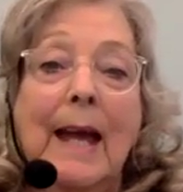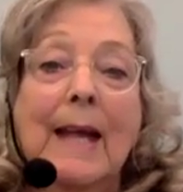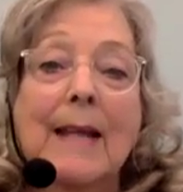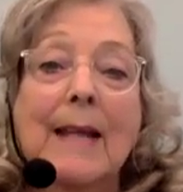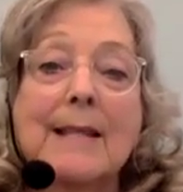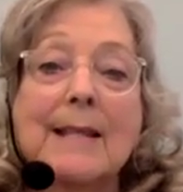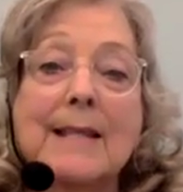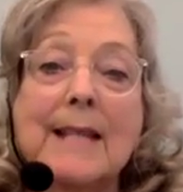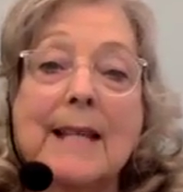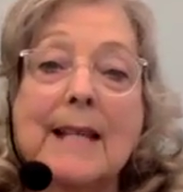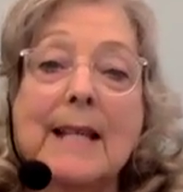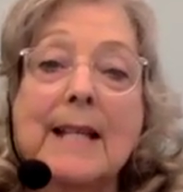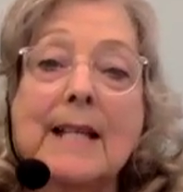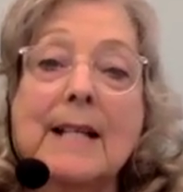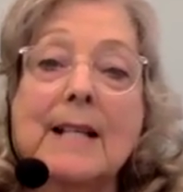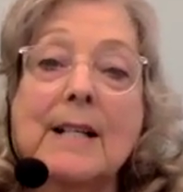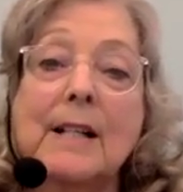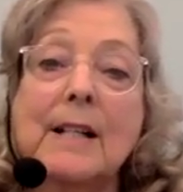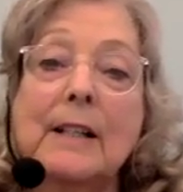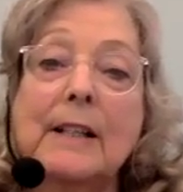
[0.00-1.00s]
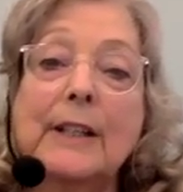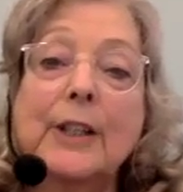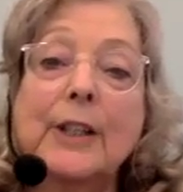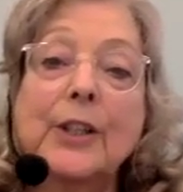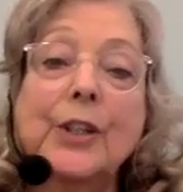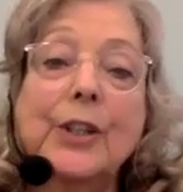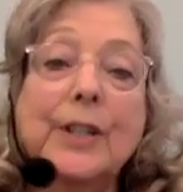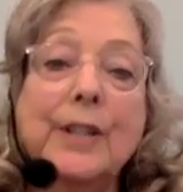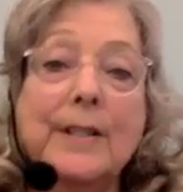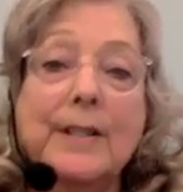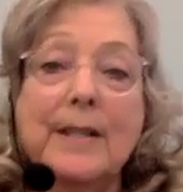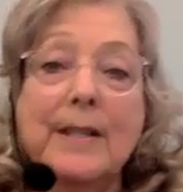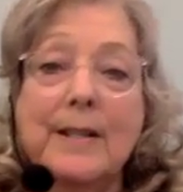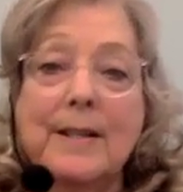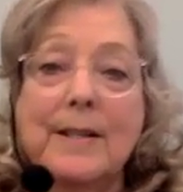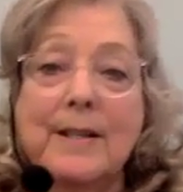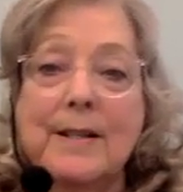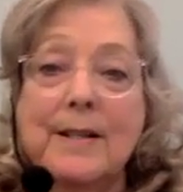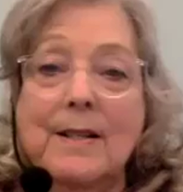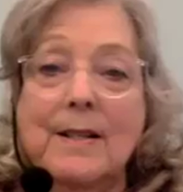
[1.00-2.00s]
and setting a clear
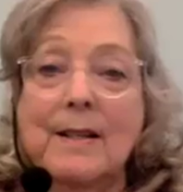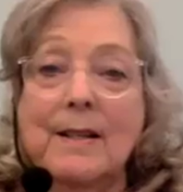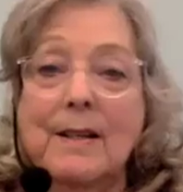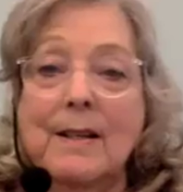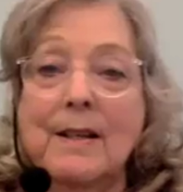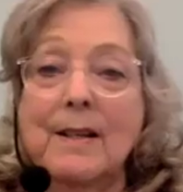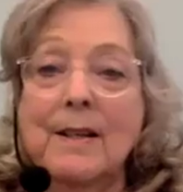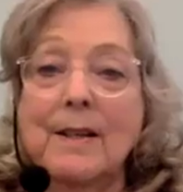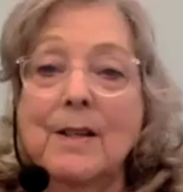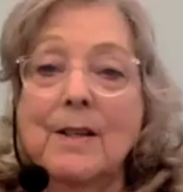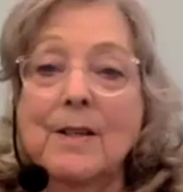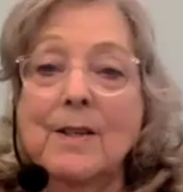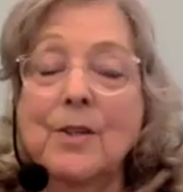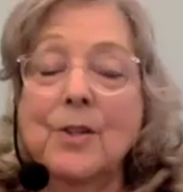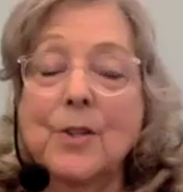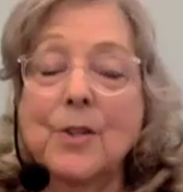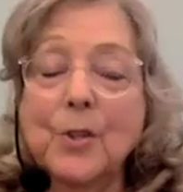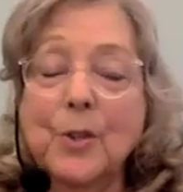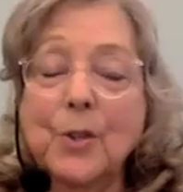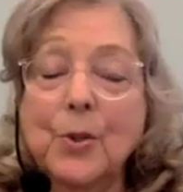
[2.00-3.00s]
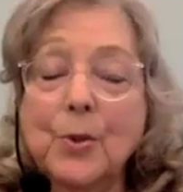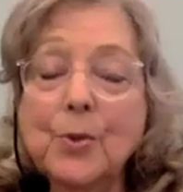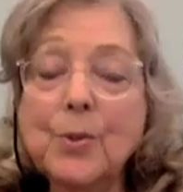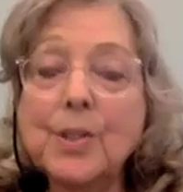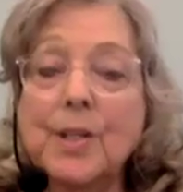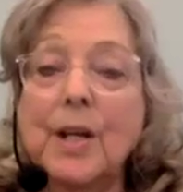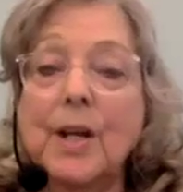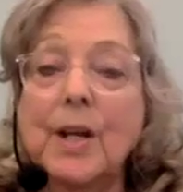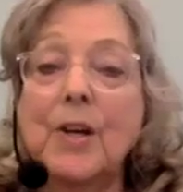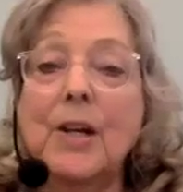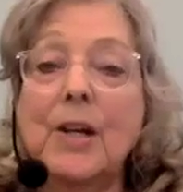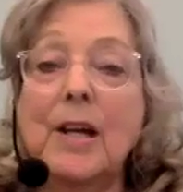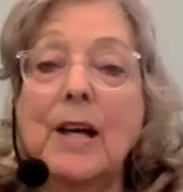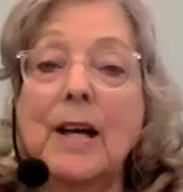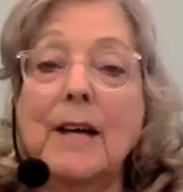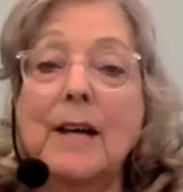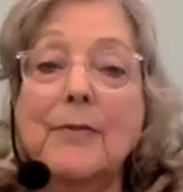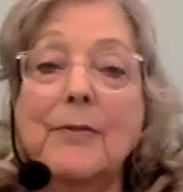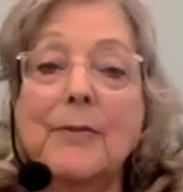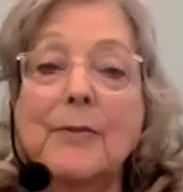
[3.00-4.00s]
intention to use our
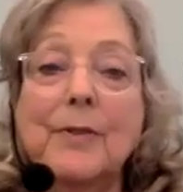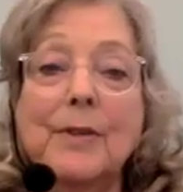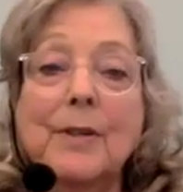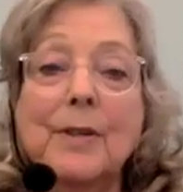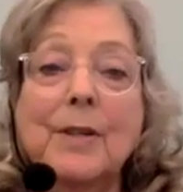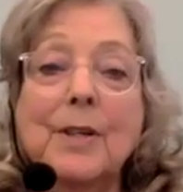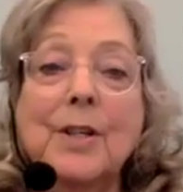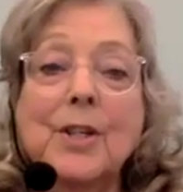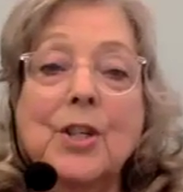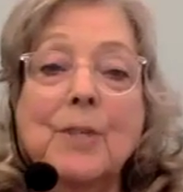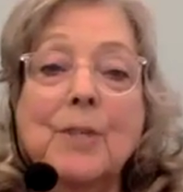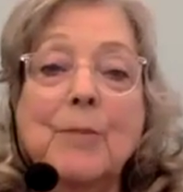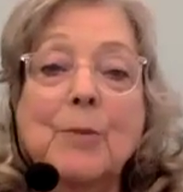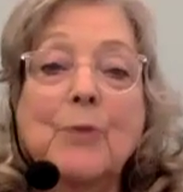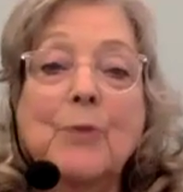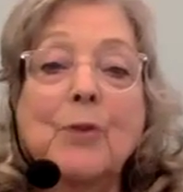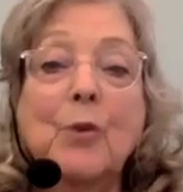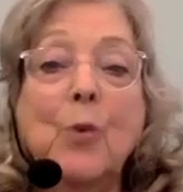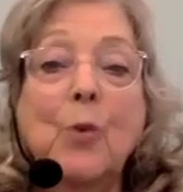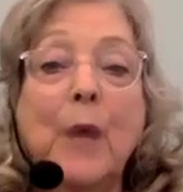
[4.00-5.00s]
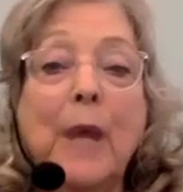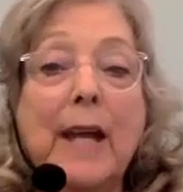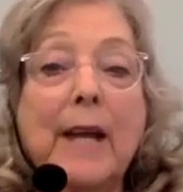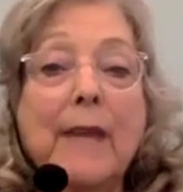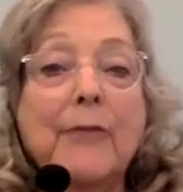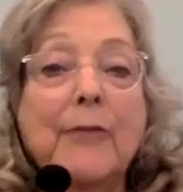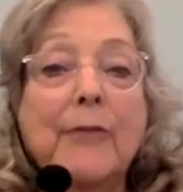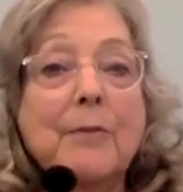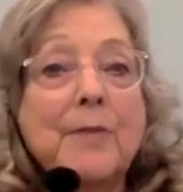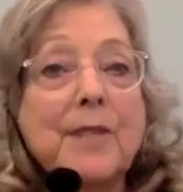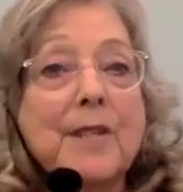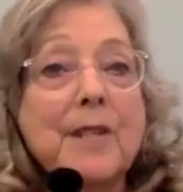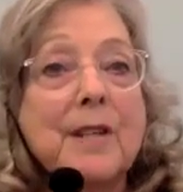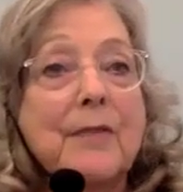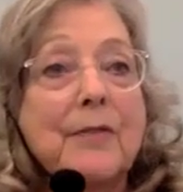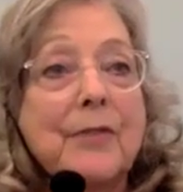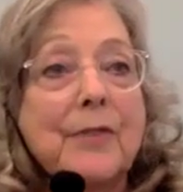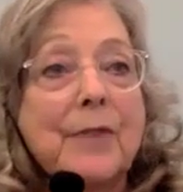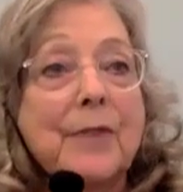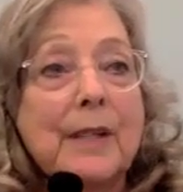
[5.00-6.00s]
life to move away from
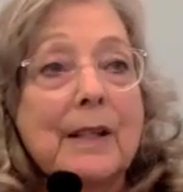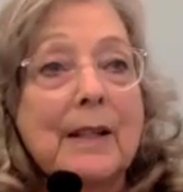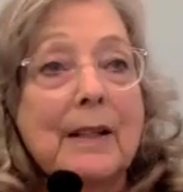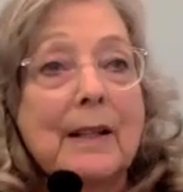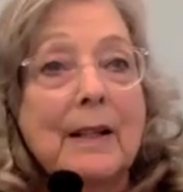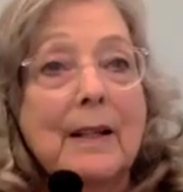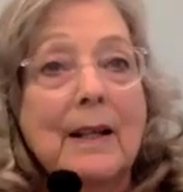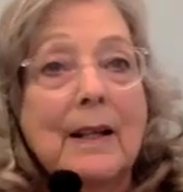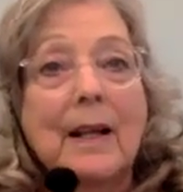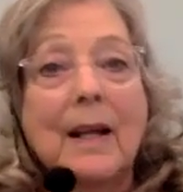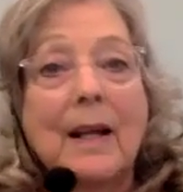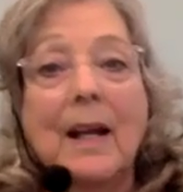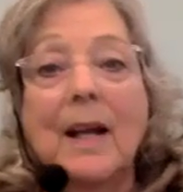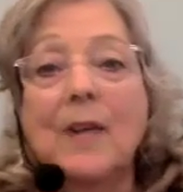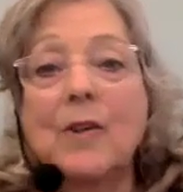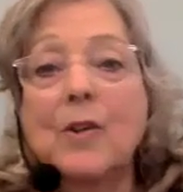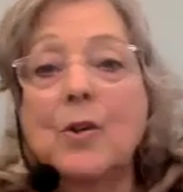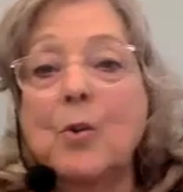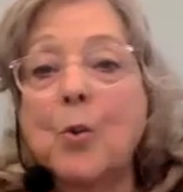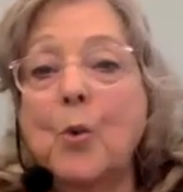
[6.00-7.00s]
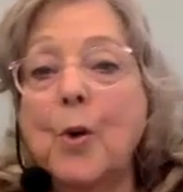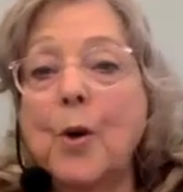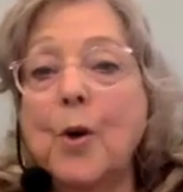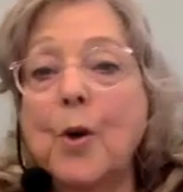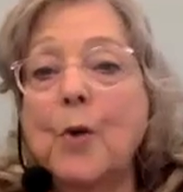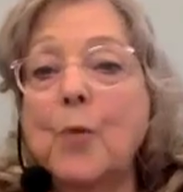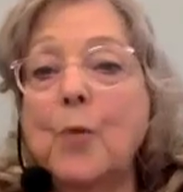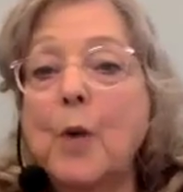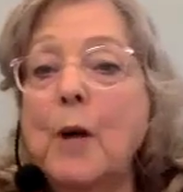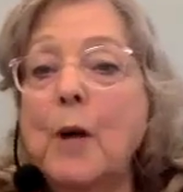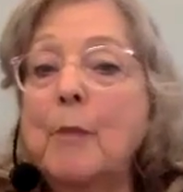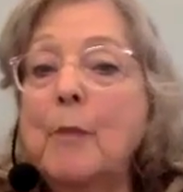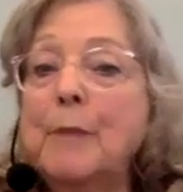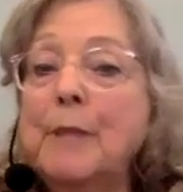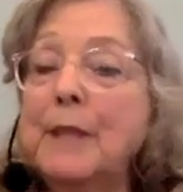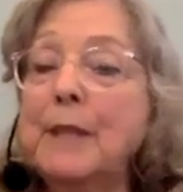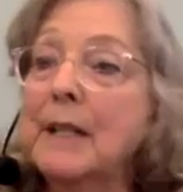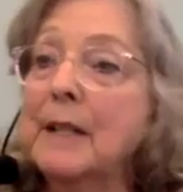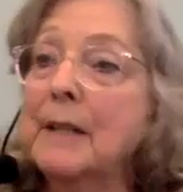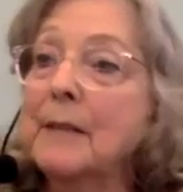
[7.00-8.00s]
suffering and toward
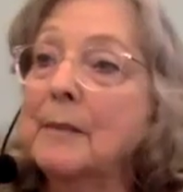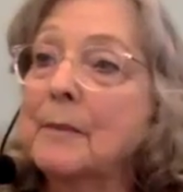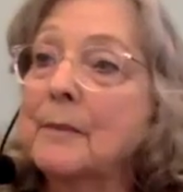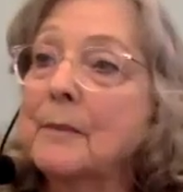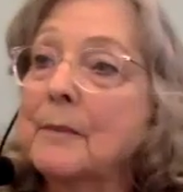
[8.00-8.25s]
well-being.